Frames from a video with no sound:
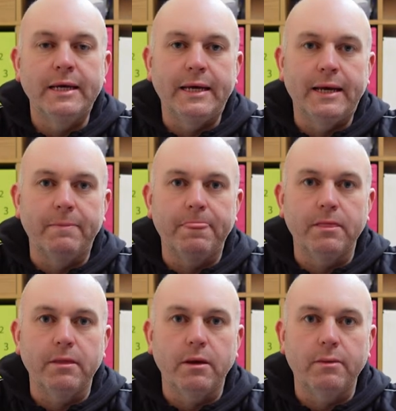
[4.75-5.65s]
Um,
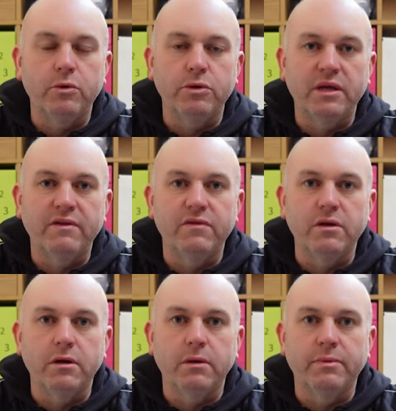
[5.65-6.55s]
I'm going to give
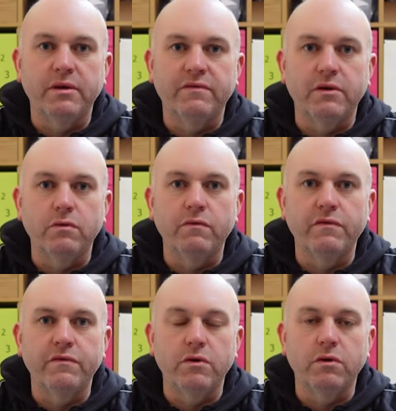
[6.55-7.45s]
you a bit of an
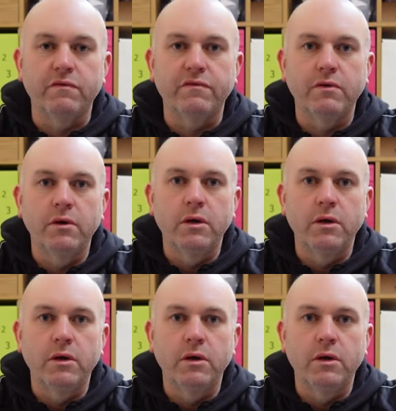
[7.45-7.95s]
overview of